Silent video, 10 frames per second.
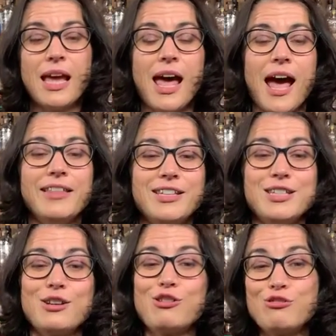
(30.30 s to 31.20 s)
And this
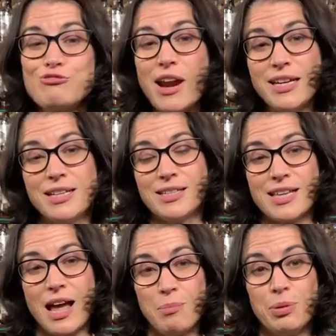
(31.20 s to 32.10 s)
is a great
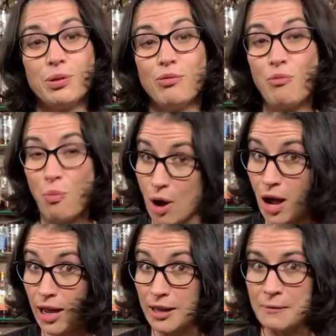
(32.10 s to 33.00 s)
example of
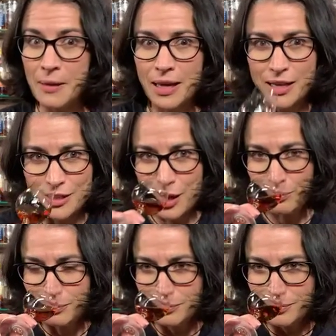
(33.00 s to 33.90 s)
why. So
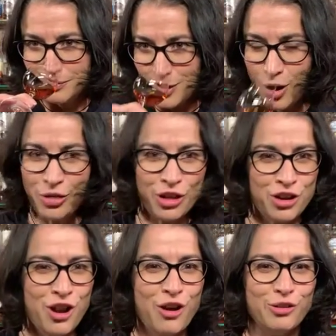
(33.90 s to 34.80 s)
on the
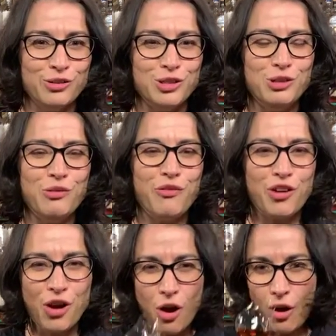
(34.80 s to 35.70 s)
nose, you've
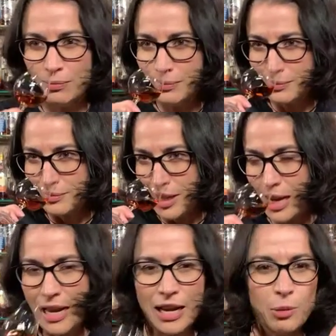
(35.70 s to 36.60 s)
got a
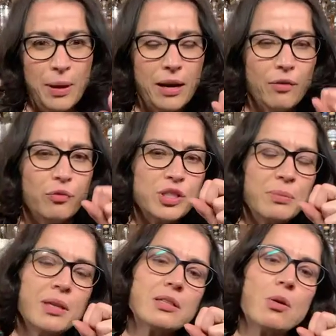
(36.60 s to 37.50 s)
little bit of
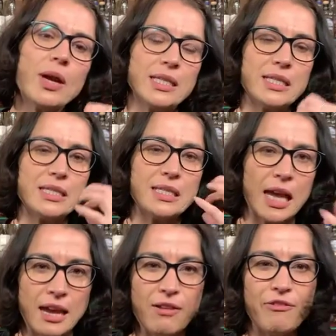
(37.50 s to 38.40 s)
something that's quite
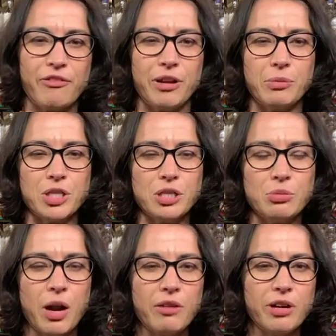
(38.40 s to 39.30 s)
savory, which is
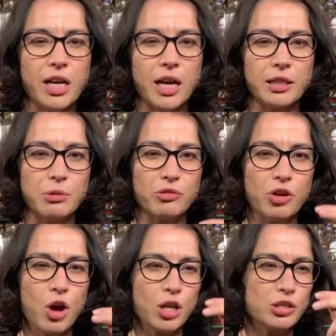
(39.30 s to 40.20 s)
why I really like them. You've
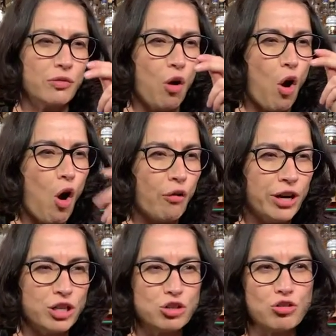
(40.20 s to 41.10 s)
got sort of
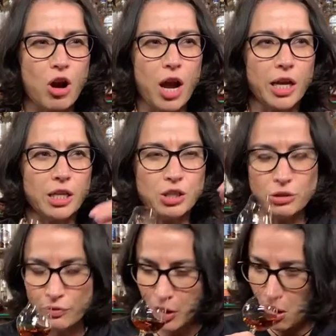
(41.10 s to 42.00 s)
orange rind.
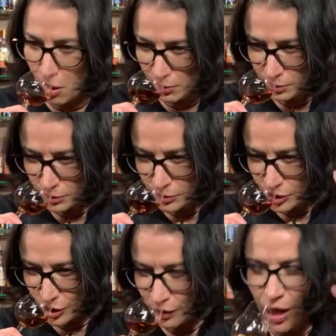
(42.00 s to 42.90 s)
You've got
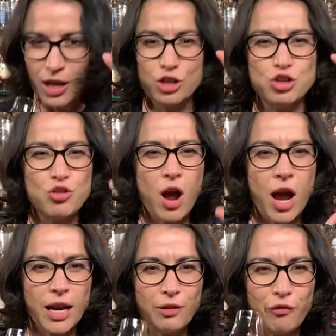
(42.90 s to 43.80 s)
sort of
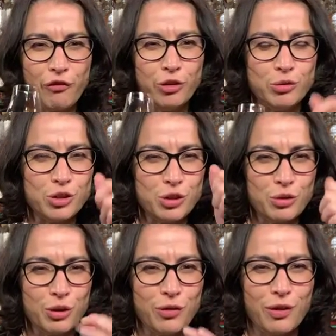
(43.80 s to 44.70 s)
dried fruits. You
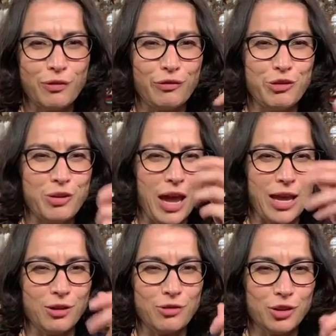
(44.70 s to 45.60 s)
know, if you have a
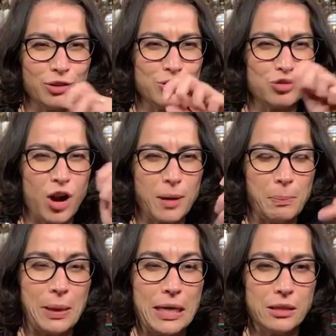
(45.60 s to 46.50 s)
fruitcake and you've got those
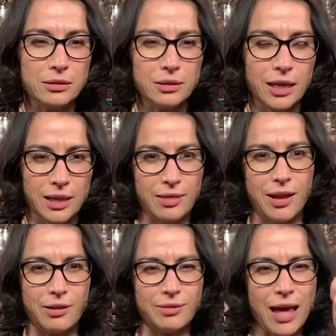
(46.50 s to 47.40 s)
dried peel in
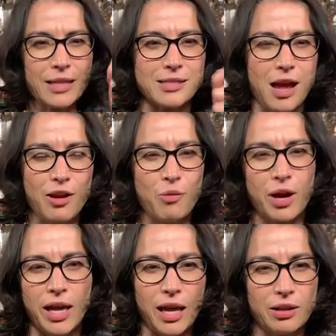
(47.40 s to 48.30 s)
there, that's kind of what
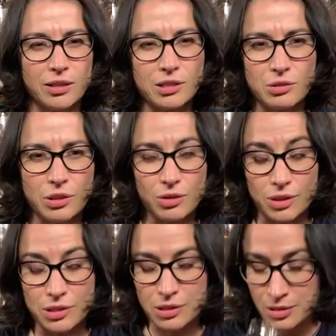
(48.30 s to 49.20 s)
I get on
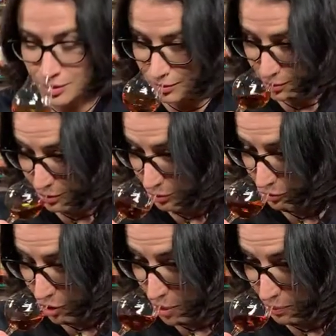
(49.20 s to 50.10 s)
this.
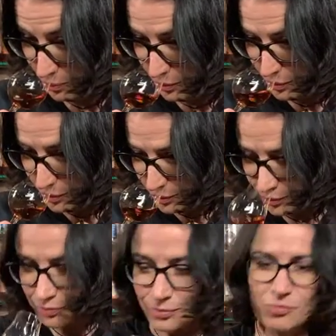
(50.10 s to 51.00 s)
Rum.
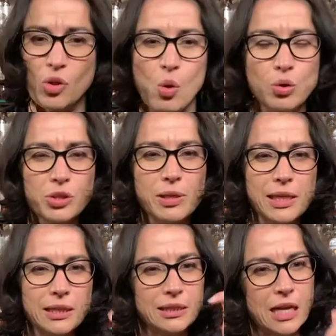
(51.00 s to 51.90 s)
Also a
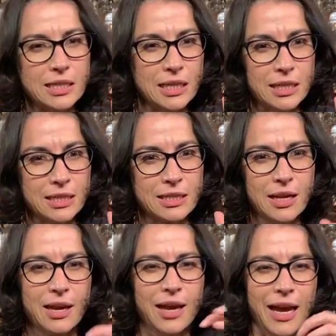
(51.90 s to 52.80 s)
little nuttiness.
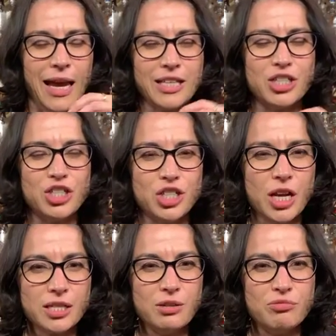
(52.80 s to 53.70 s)
It's
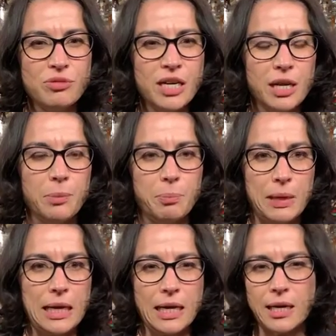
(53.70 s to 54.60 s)
just a really
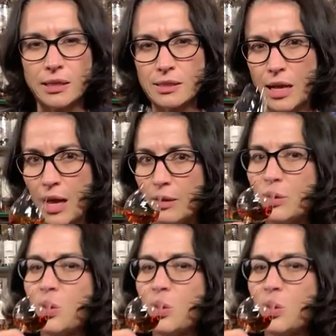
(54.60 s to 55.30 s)
appealing style.